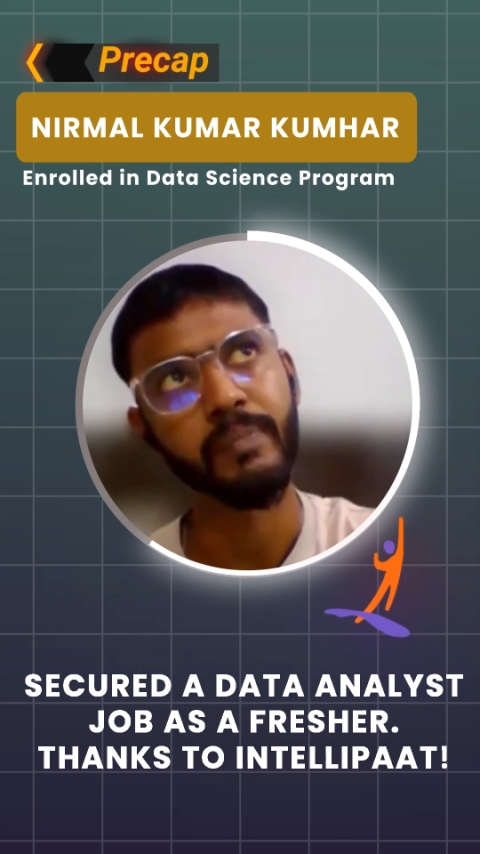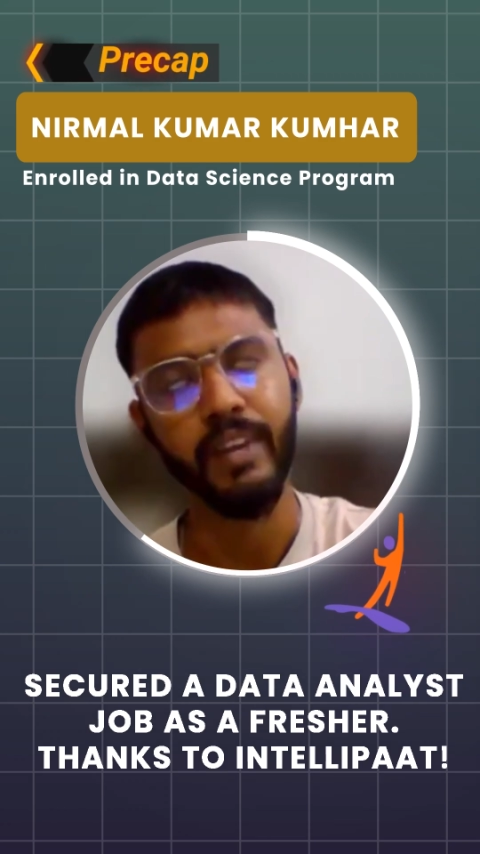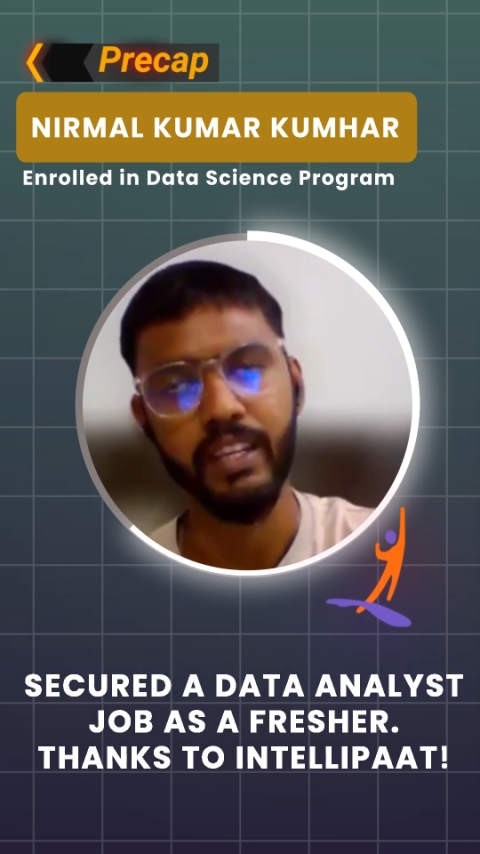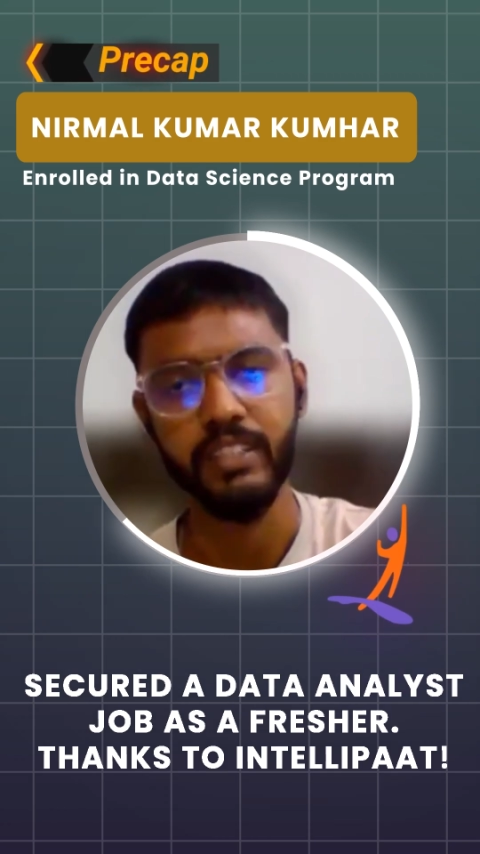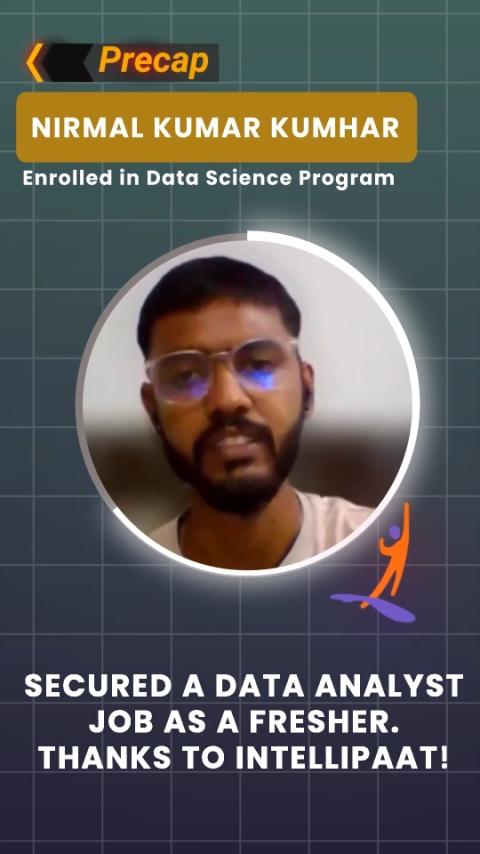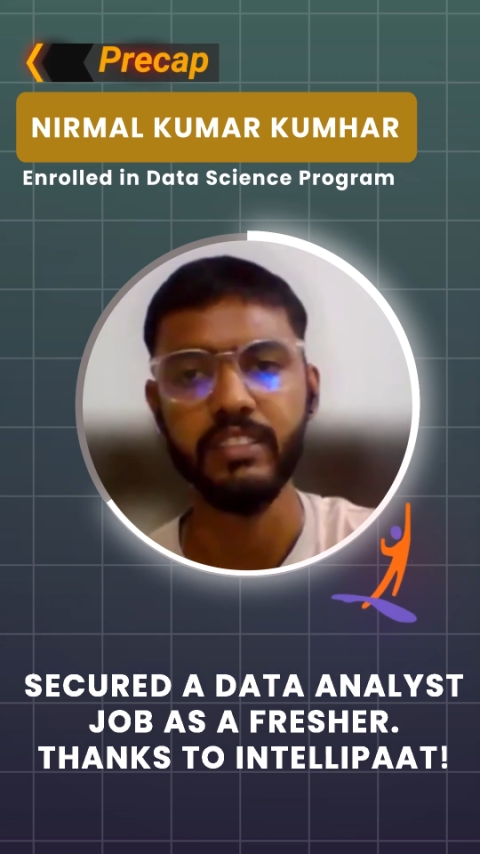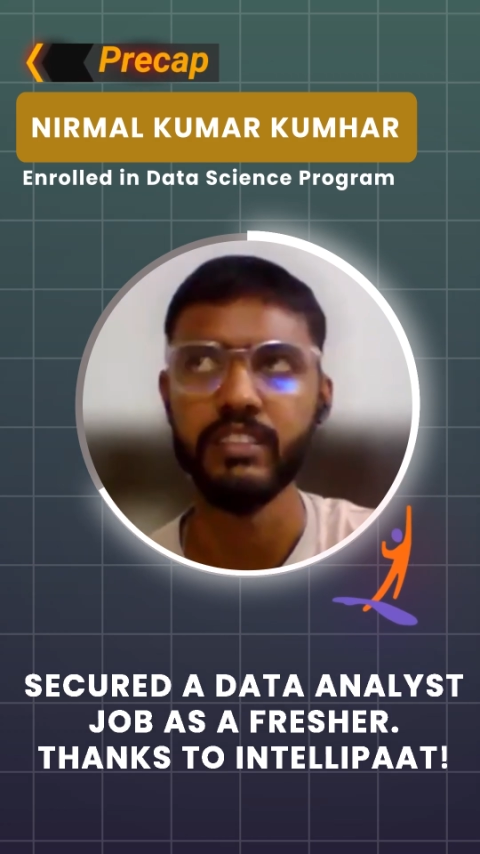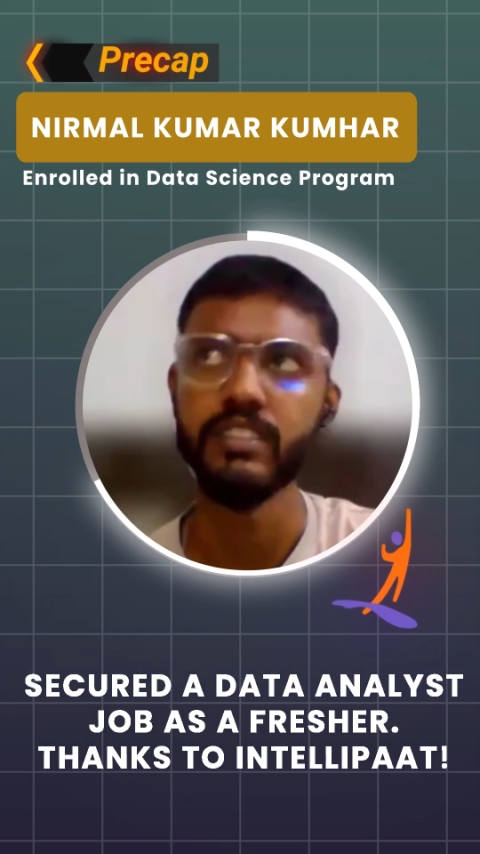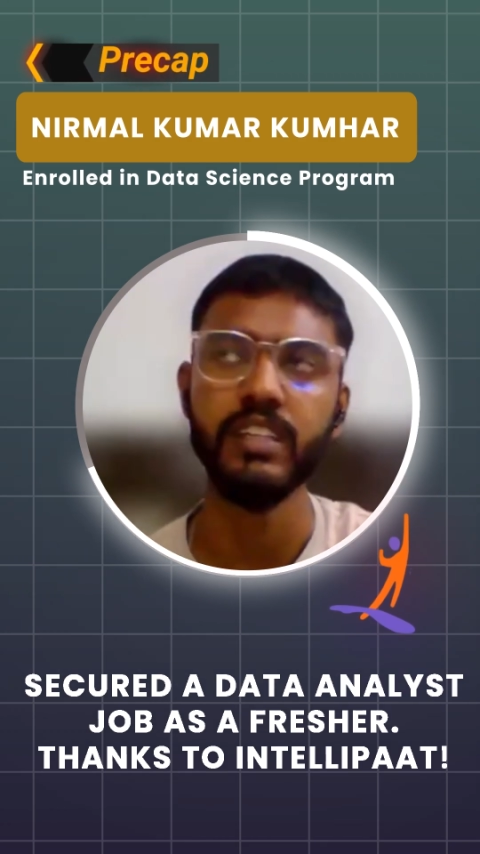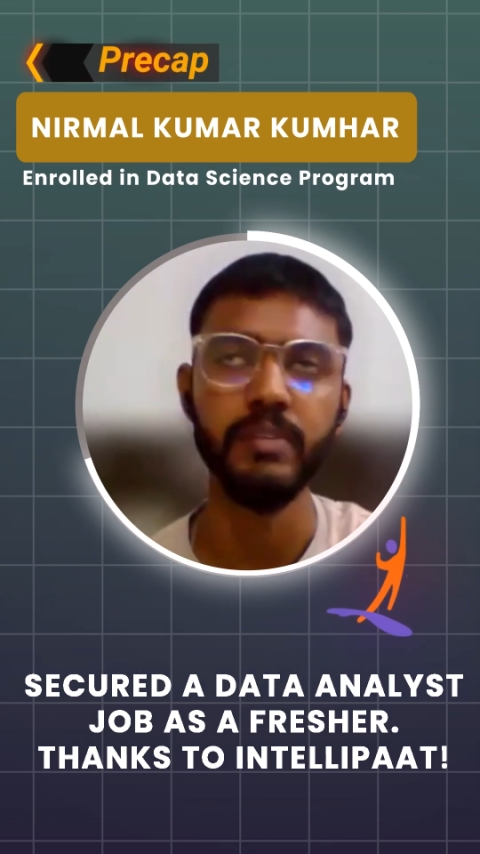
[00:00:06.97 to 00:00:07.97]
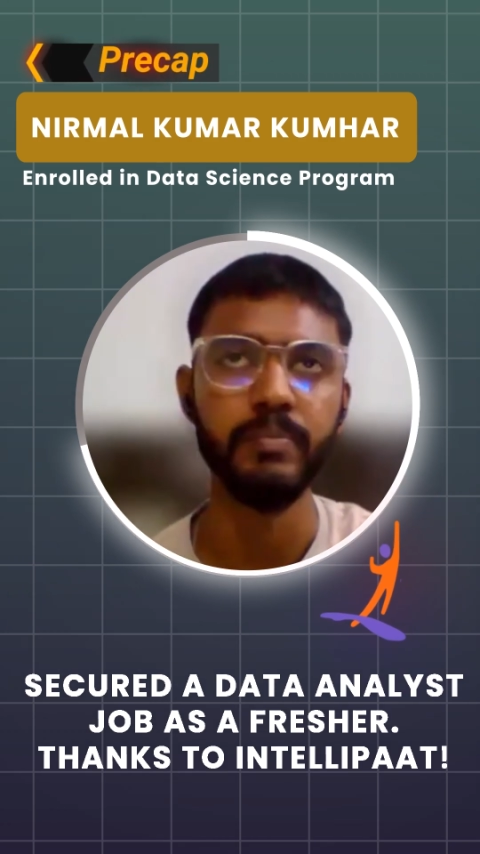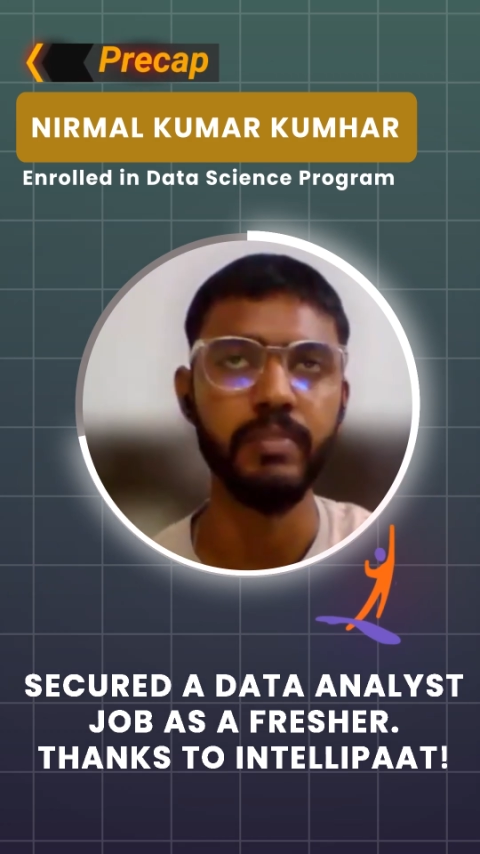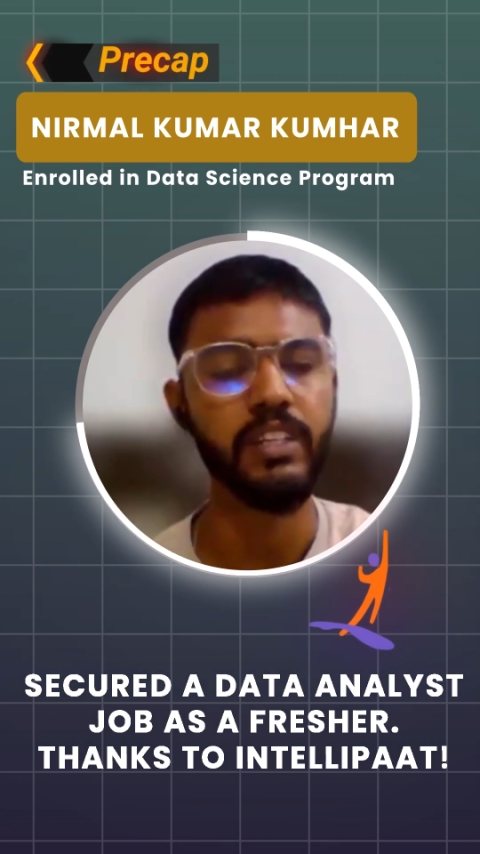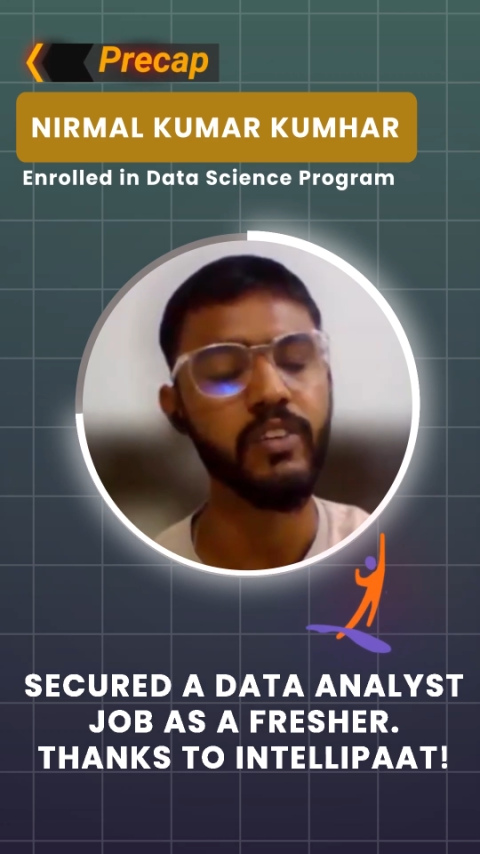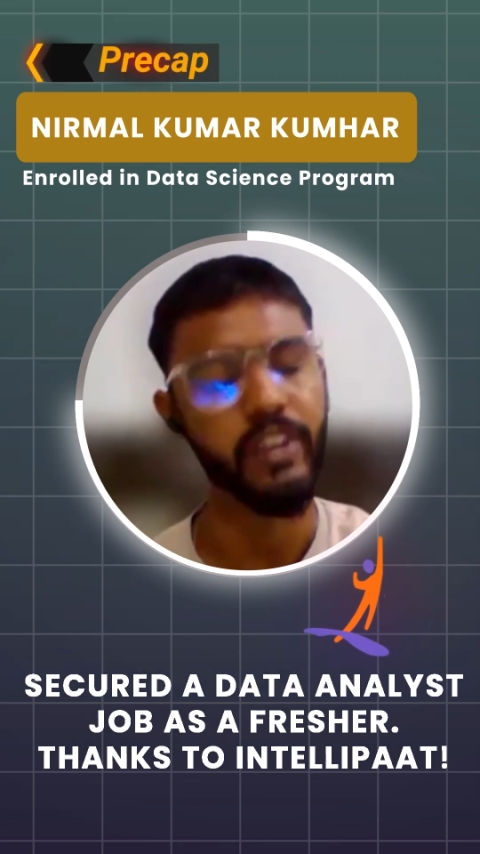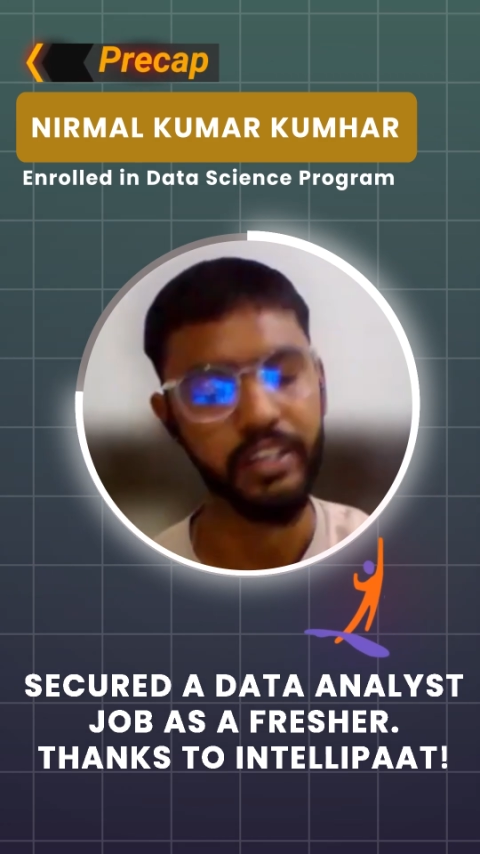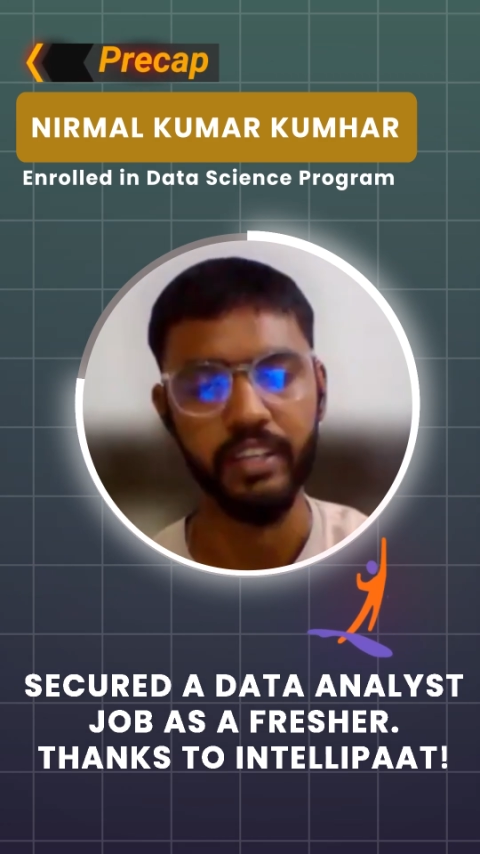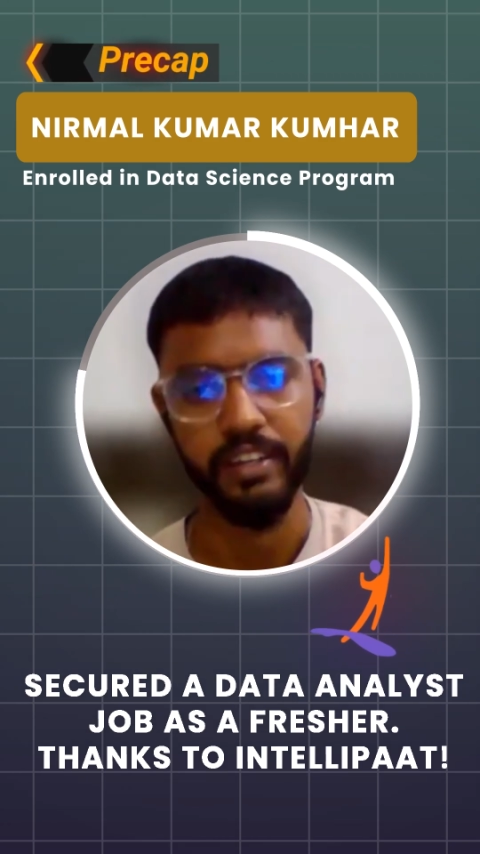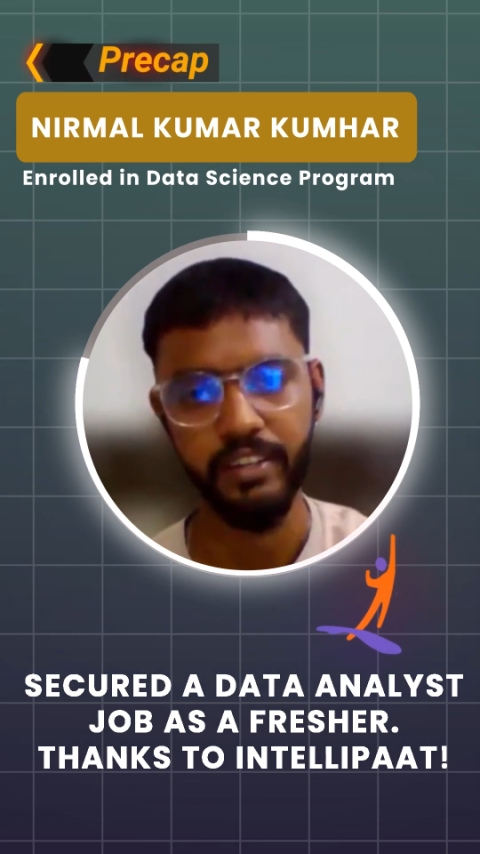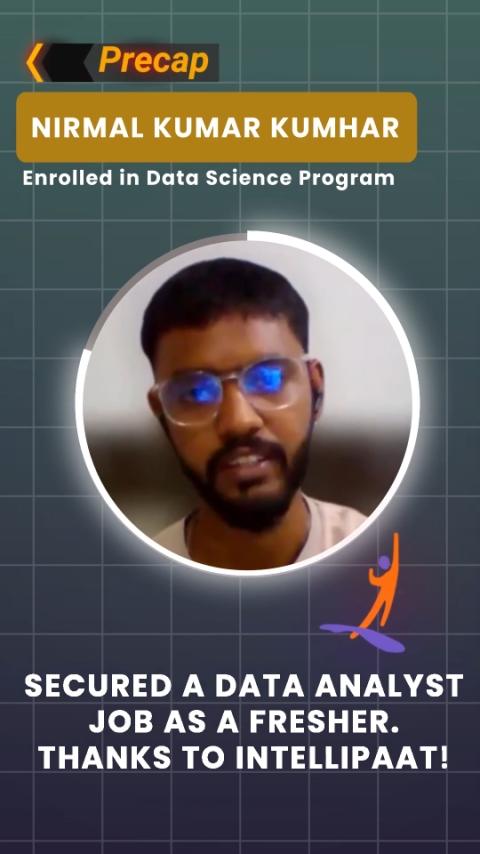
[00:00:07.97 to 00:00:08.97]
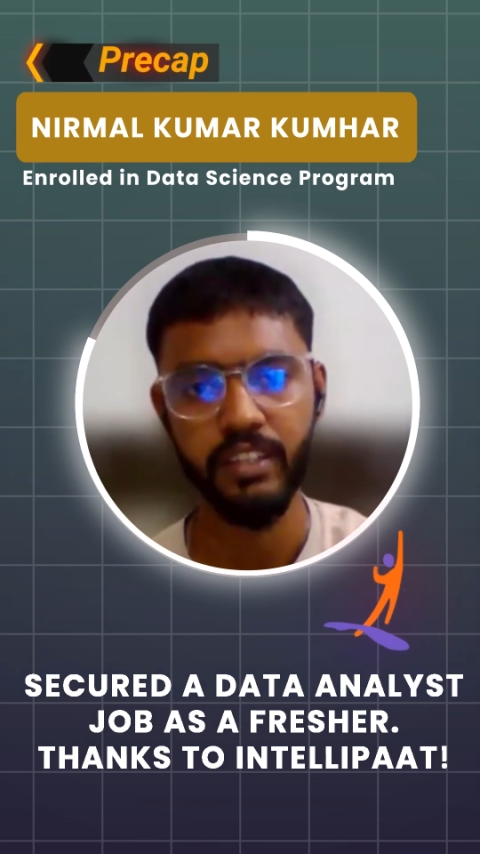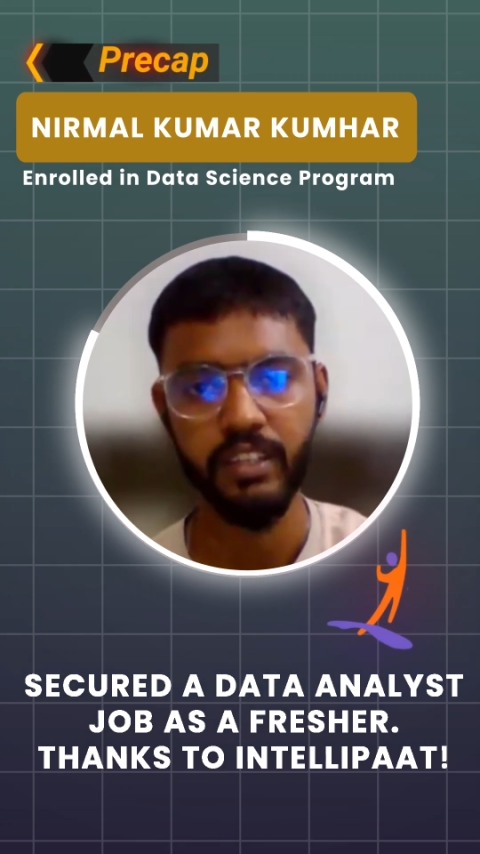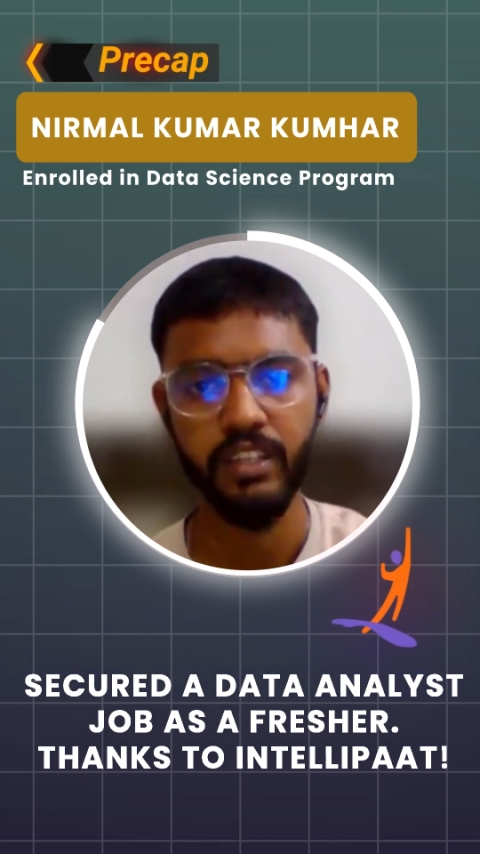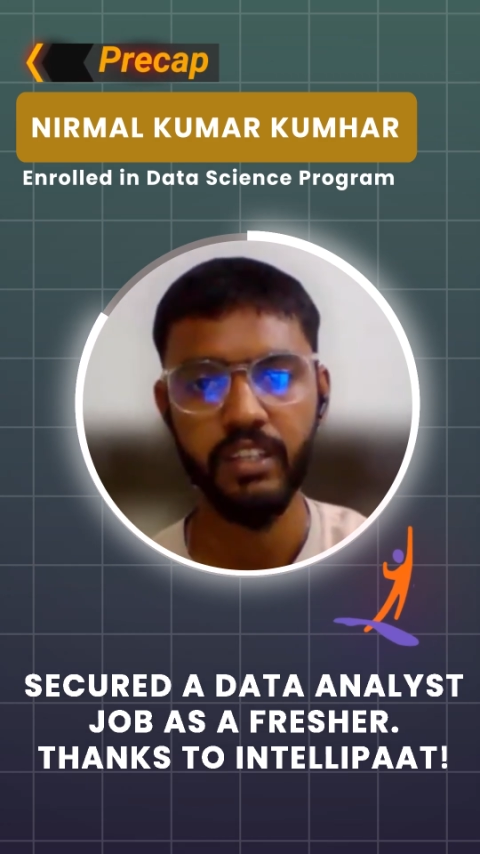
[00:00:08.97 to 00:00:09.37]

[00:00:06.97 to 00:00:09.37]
like placed in the company Continent.